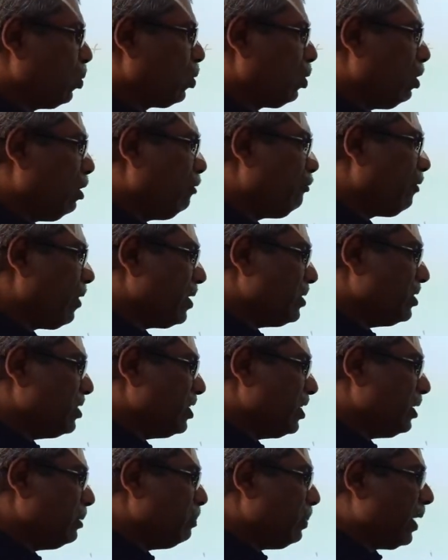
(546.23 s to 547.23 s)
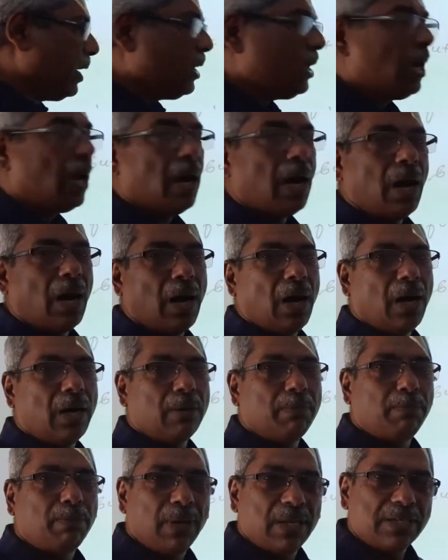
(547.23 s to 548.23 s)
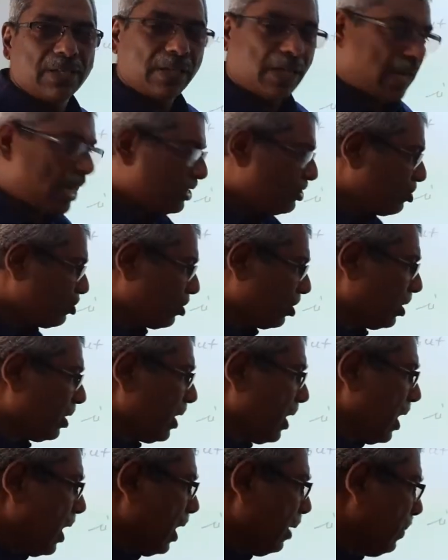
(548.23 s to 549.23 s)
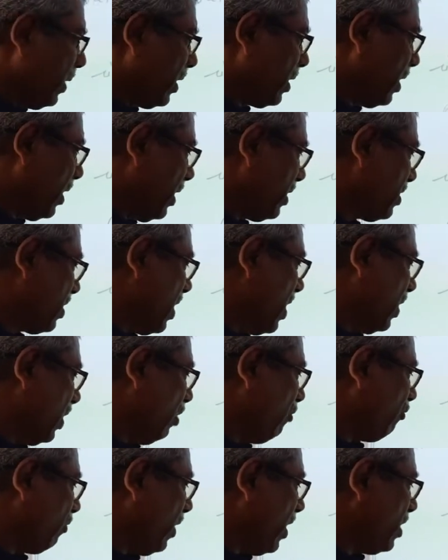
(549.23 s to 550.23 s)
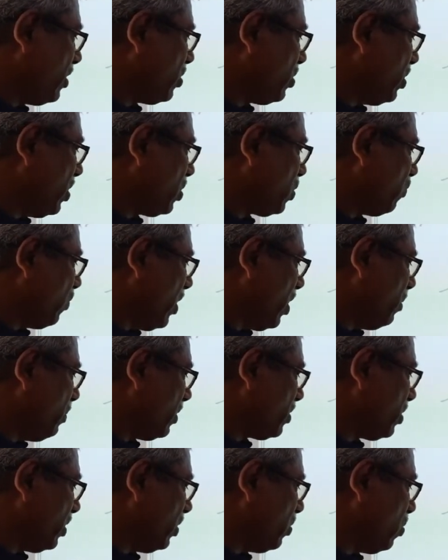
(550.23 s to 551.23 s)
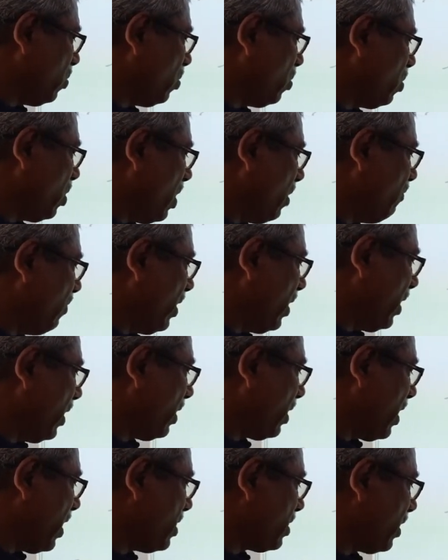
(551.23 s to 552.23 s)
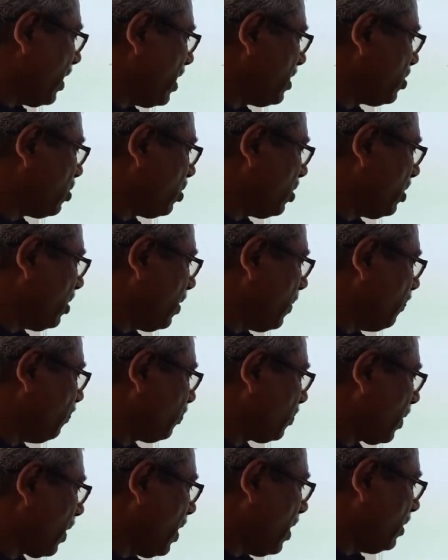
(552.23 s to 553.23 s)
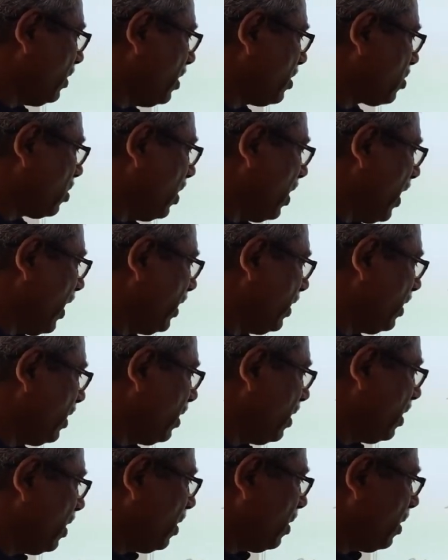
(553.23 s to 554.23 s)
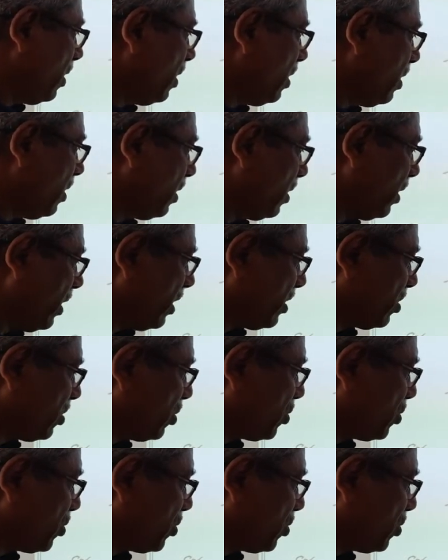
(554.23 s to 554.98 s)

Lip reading: of g by r plus h. Am I correct? If h is very much, when I write h, this line gets